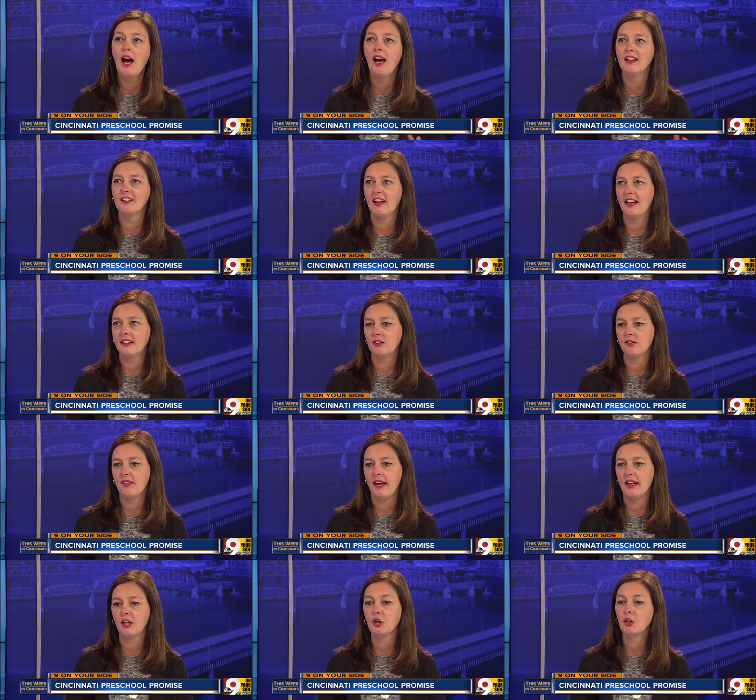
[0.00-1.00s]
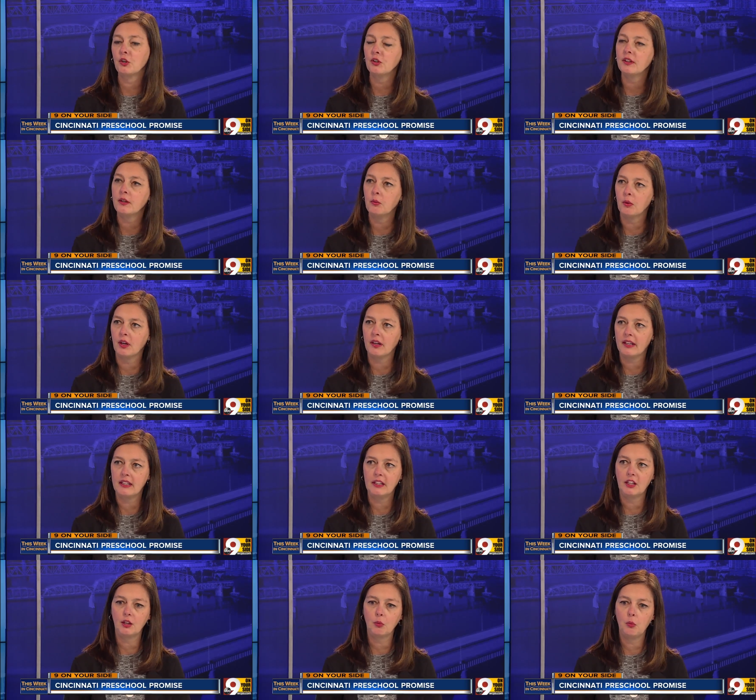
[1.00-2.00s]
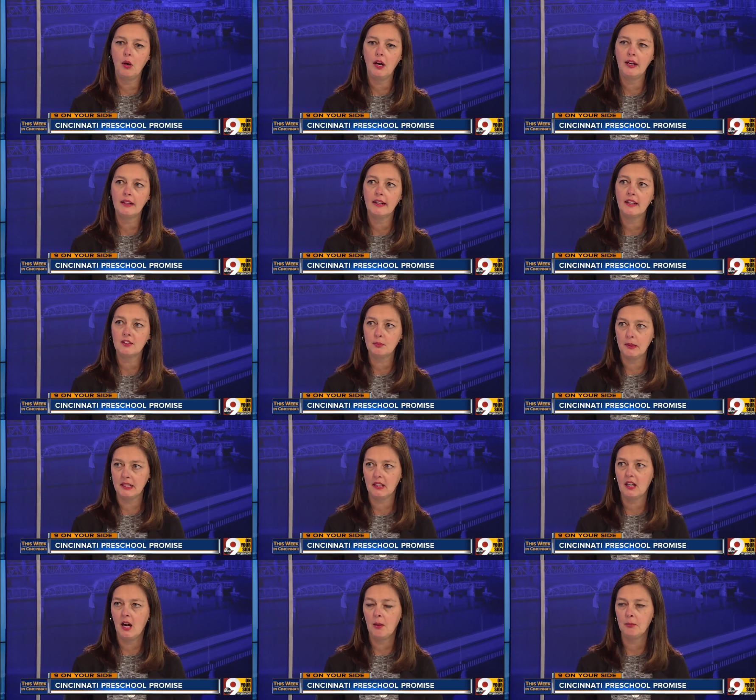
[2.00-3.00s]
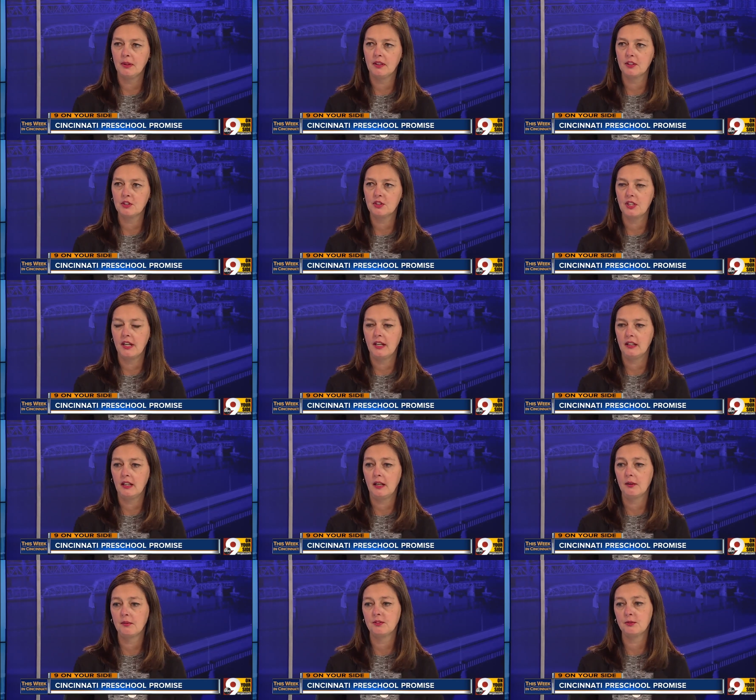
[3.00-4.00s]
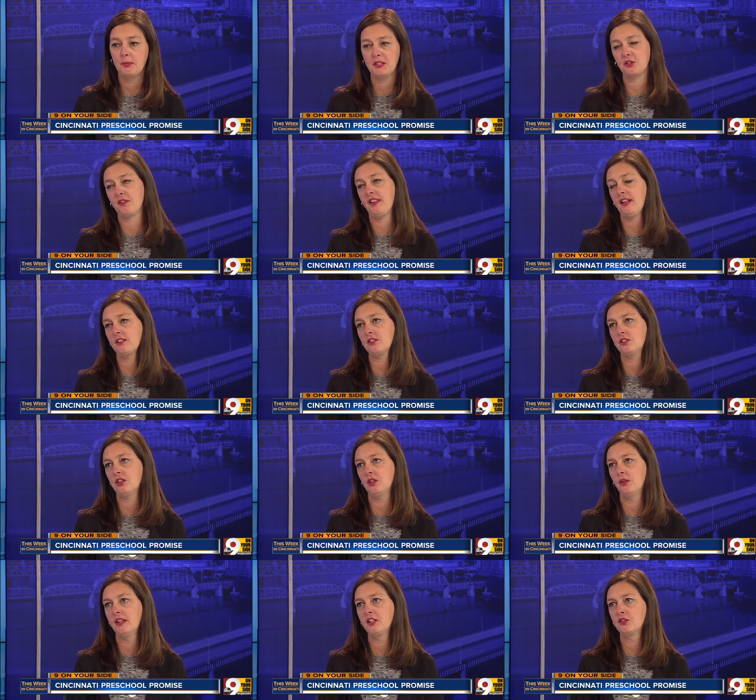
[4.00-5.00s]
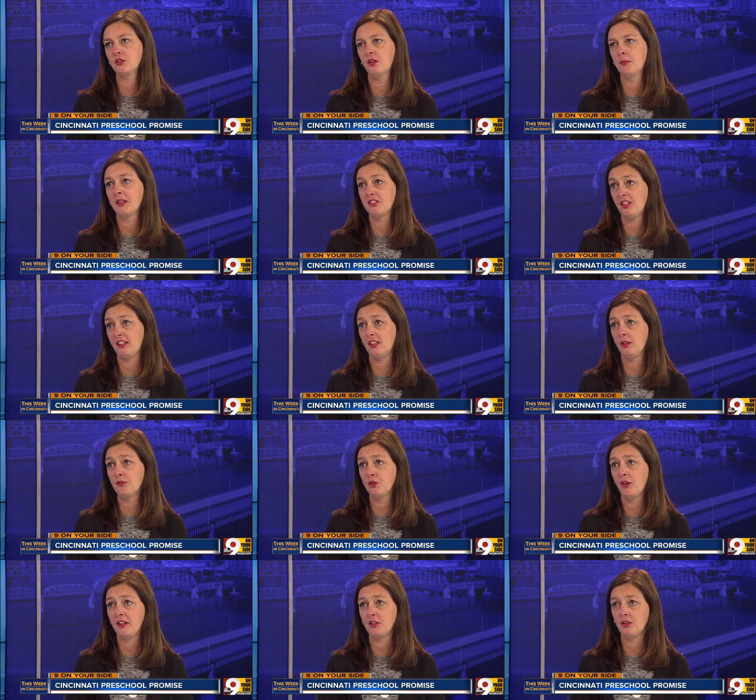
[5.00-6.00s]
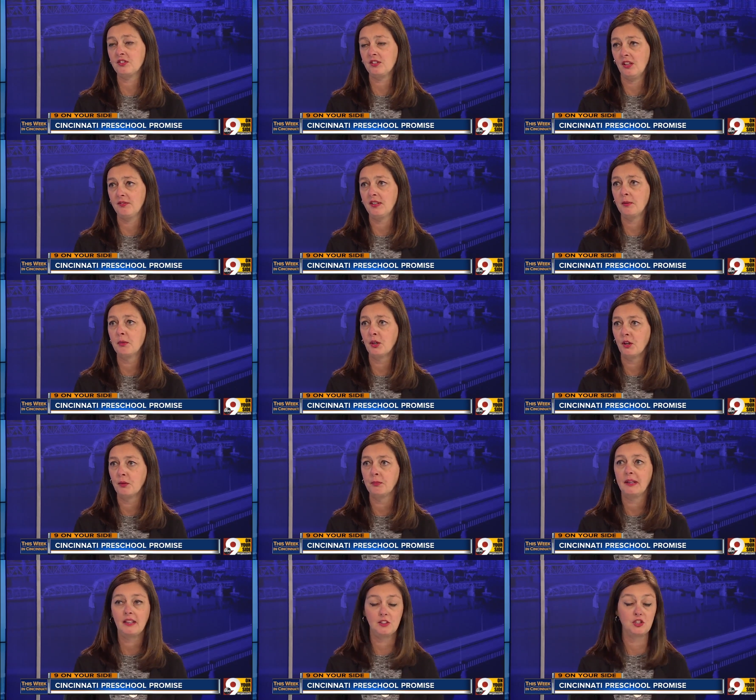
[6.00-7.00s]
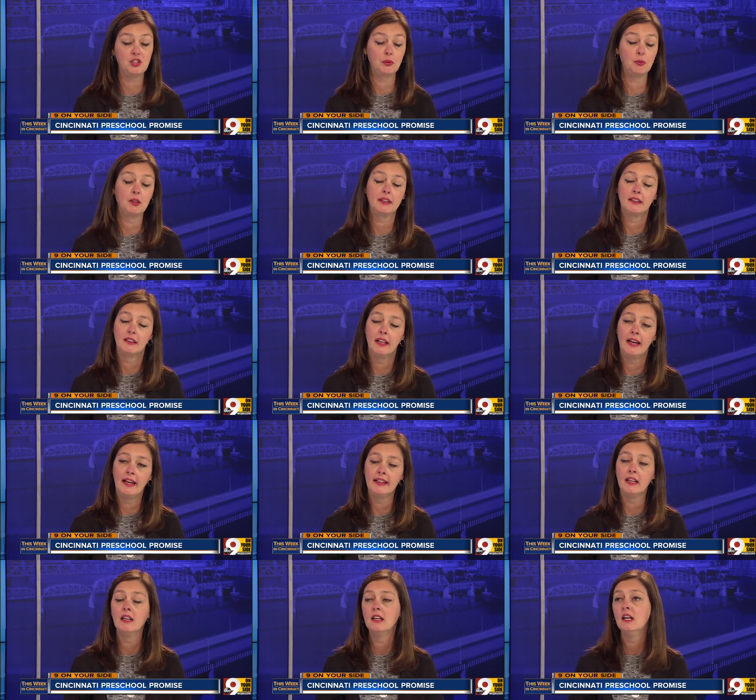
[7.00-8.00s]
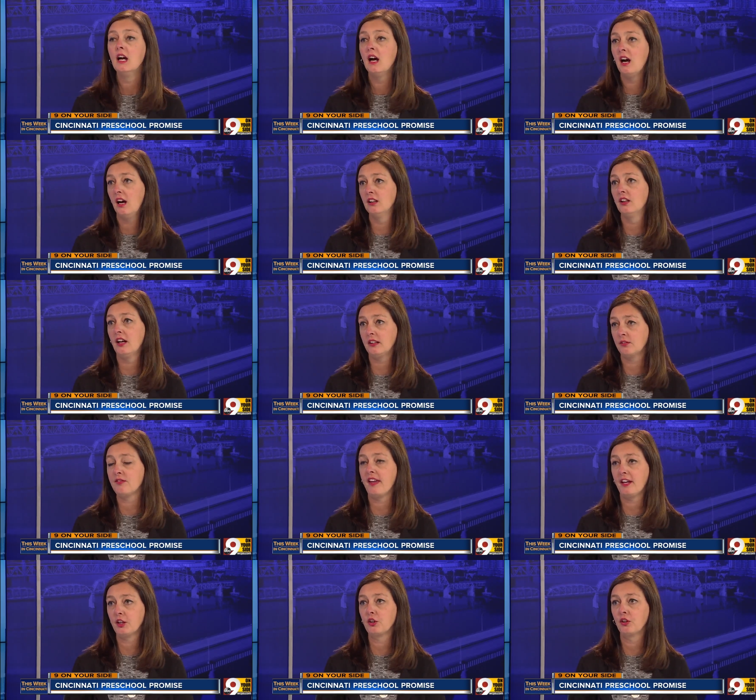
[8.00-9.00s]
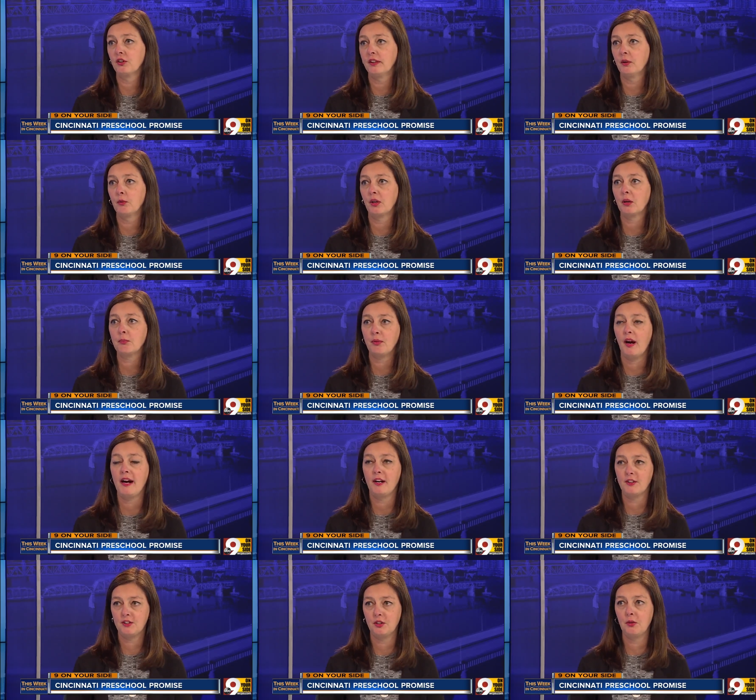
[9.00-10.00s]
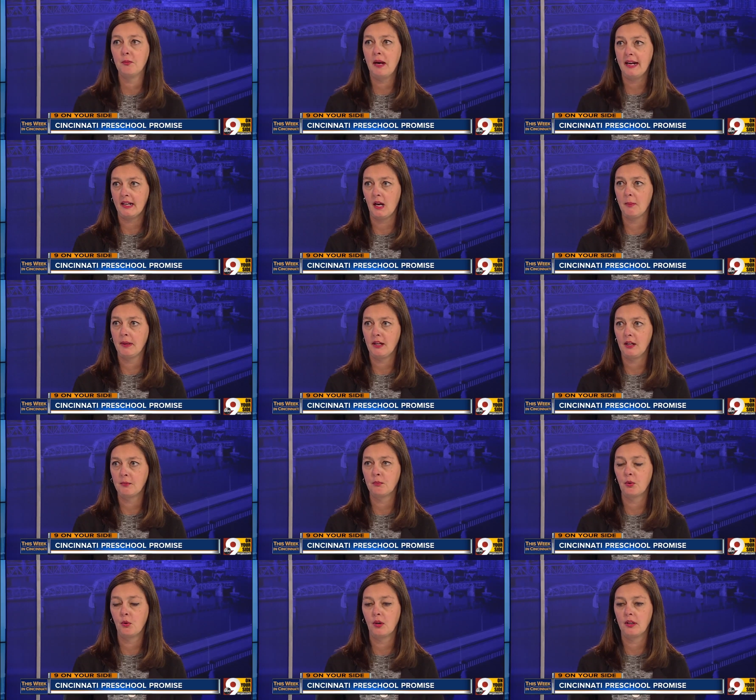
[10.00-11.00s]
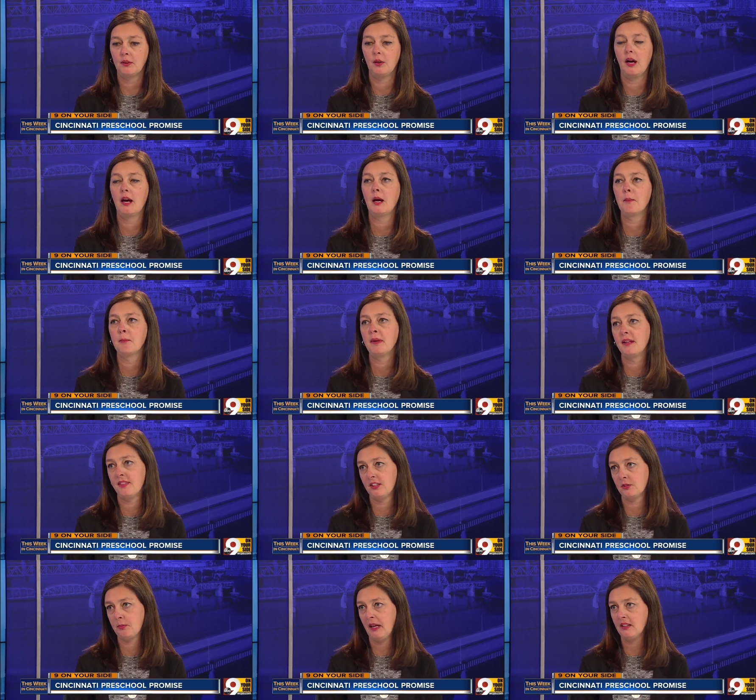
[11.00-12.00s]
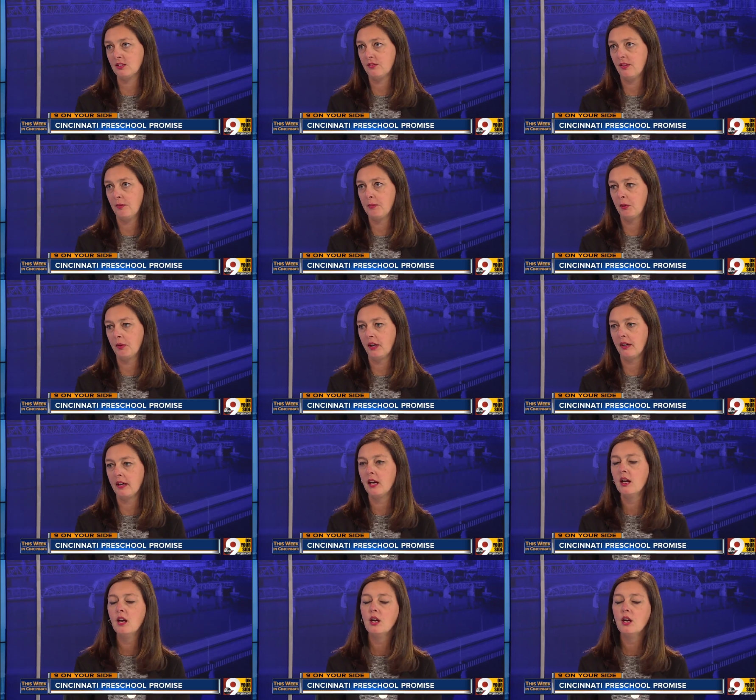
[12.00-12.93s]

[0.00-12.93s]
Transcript: a lot of that early work in year one has been accomplished and uh, special thanks to interim executive director Stephanie Byrd because she really led a lot of that early work prior to my coming on board um, this past February.